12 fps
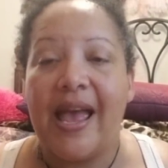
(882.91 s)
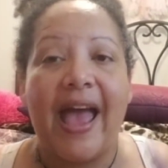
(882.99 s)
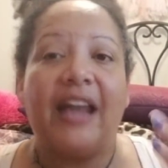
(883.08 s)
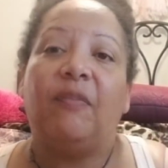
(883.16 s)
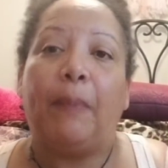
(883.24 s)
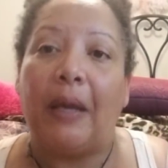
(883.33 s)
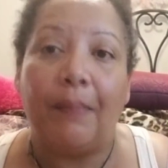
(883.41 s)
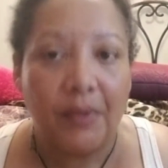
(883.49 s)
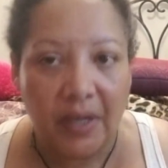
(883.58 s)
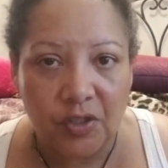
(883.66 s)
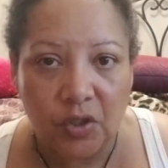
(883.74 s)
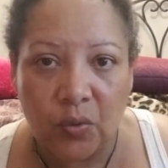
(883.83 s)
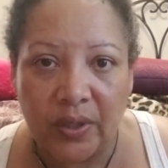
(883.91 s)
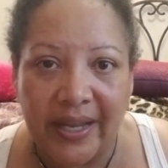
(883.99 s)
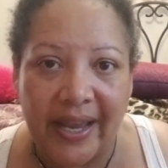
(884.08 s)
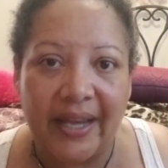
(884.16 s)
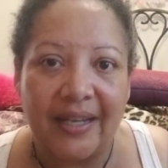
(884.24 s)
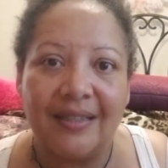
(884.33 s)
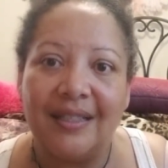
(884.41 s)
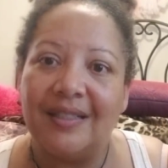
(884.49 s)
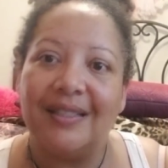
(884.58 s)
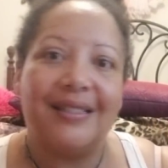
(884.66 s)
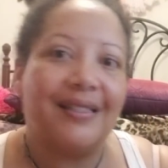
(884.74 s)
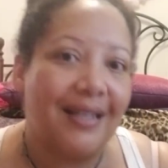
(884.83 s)
And if people are doing that, then
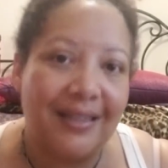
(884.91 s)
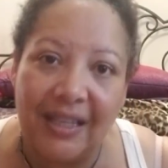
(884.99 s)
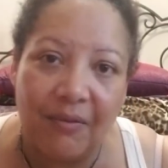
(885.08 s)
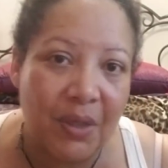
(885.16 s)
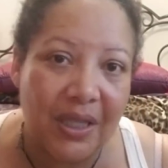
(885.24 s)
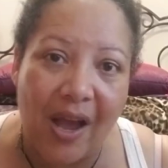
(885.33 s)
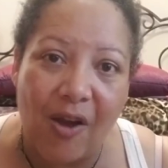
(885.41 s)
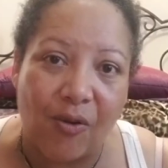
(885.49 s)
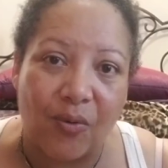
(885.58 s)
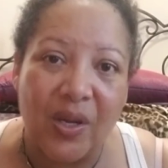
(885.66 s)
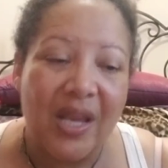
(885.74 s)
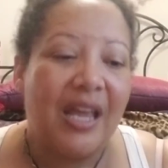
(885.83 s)
just leave them alone.